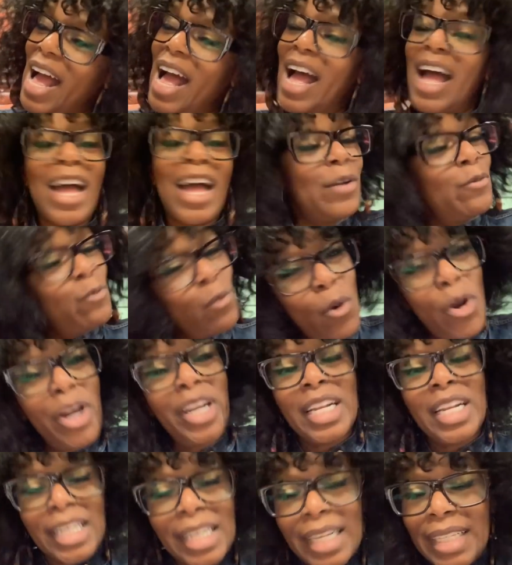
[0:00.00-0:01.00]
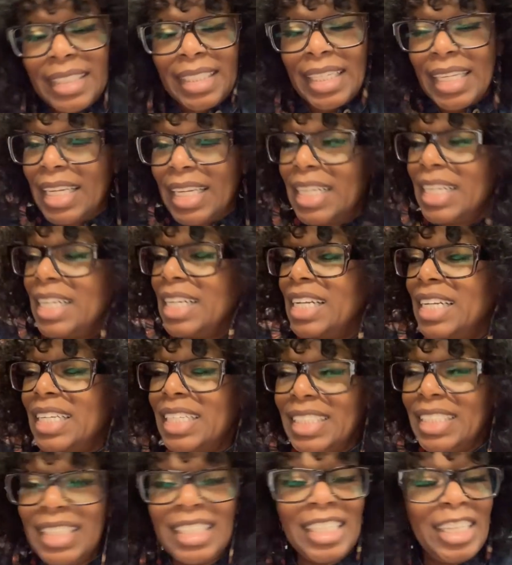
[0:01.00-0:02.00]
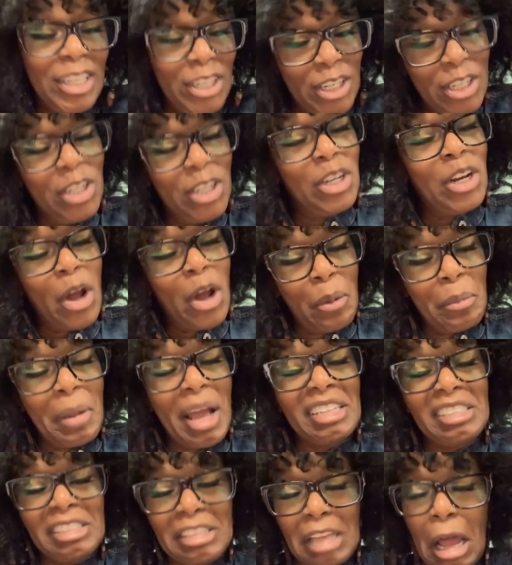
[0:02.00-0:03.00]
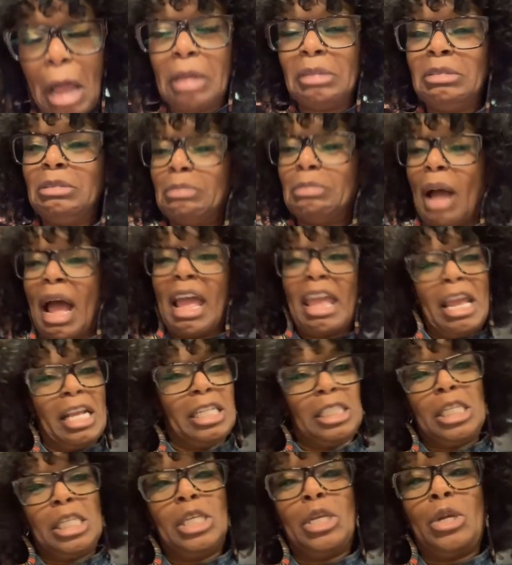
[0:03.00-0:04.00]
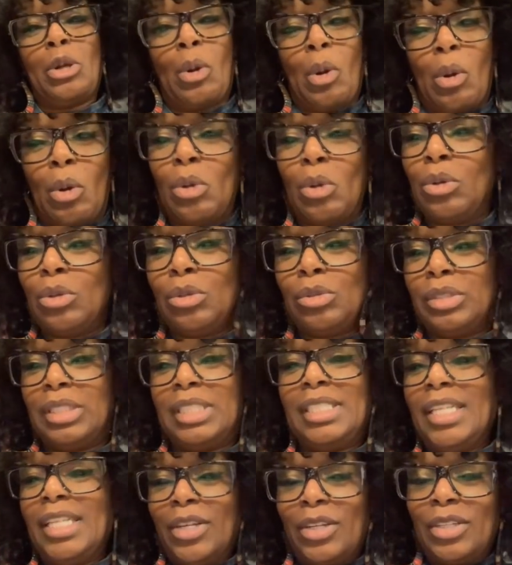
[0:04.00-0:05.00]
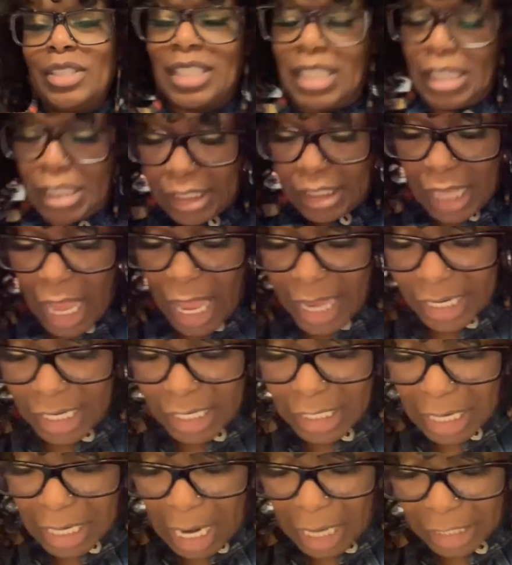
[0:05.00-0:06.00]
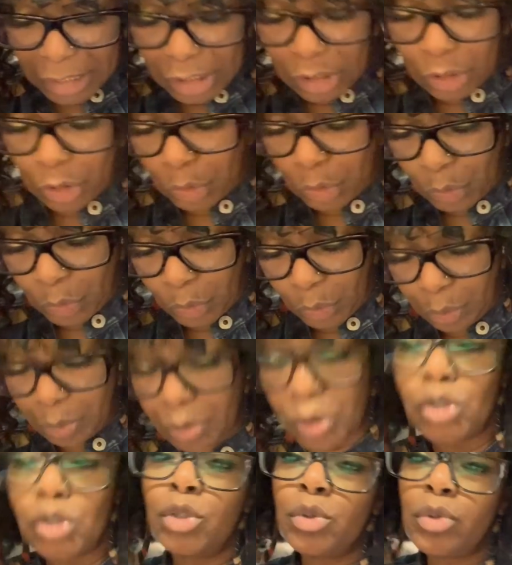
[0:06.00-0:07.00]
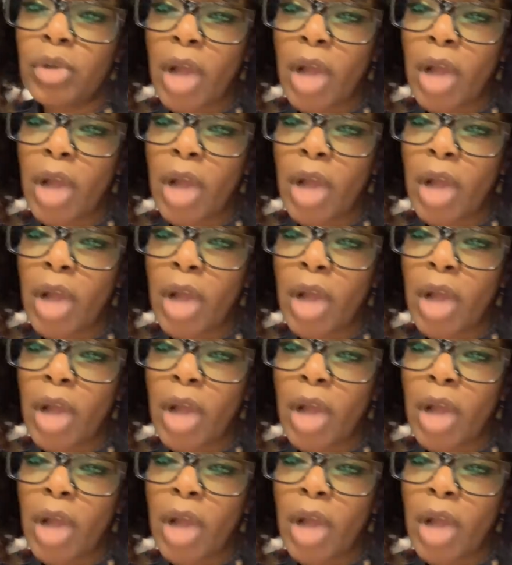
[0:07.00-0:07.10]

I warned Clinton, Clinton, you know, my son, my 18 year old, decided not to pursue